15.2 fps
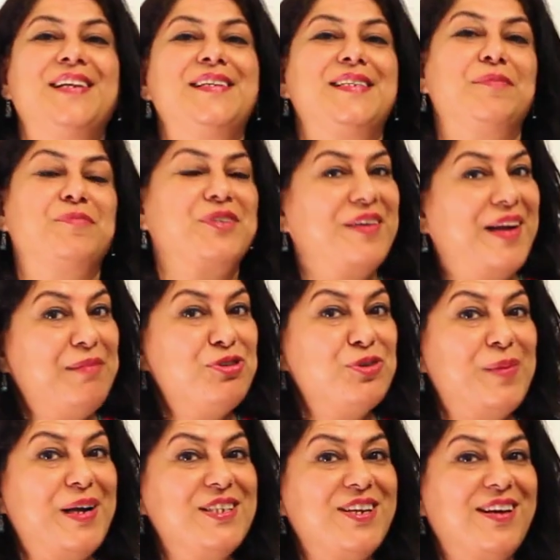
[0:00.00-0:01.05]
subscribe to
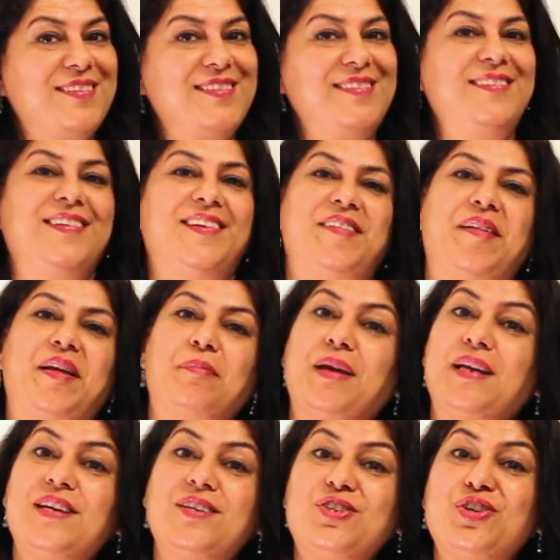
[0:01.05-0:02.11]
my channel,
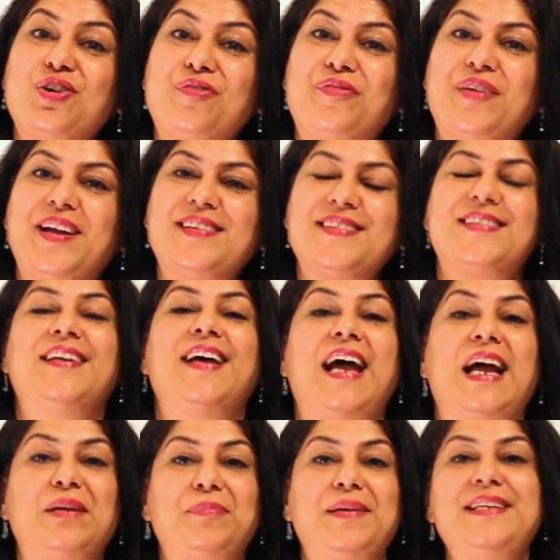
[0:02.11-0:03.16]
recommend it to your friends,
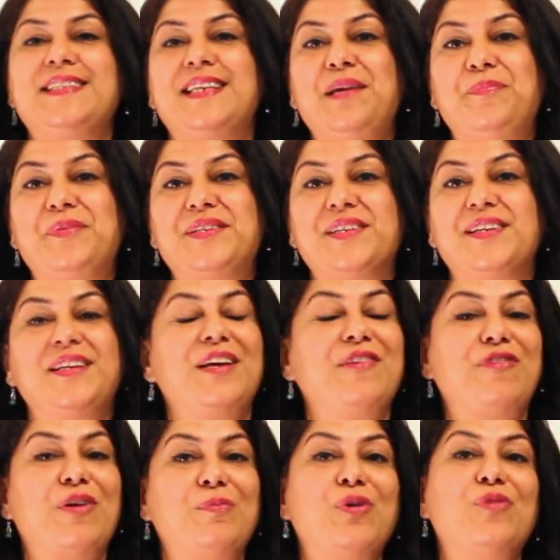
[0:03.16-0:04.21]
and please keep returning
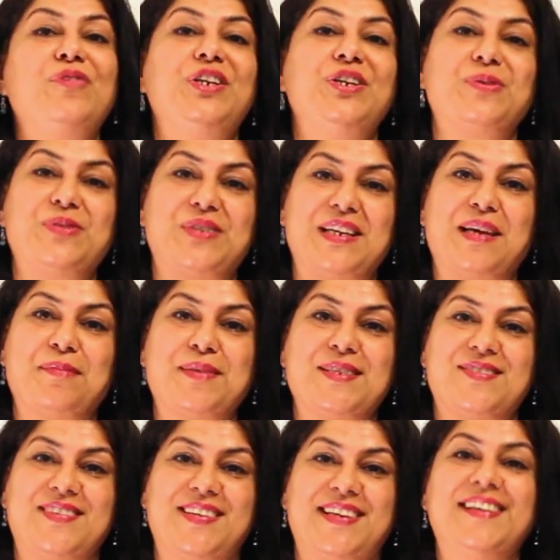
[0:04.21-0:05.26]
for more videos in
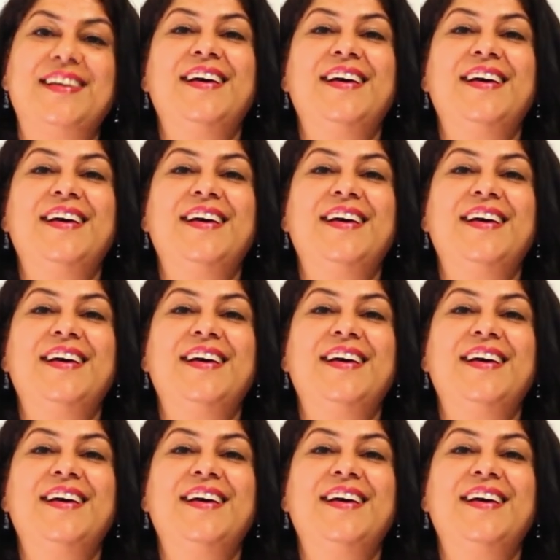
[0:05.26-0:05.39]
chemistry.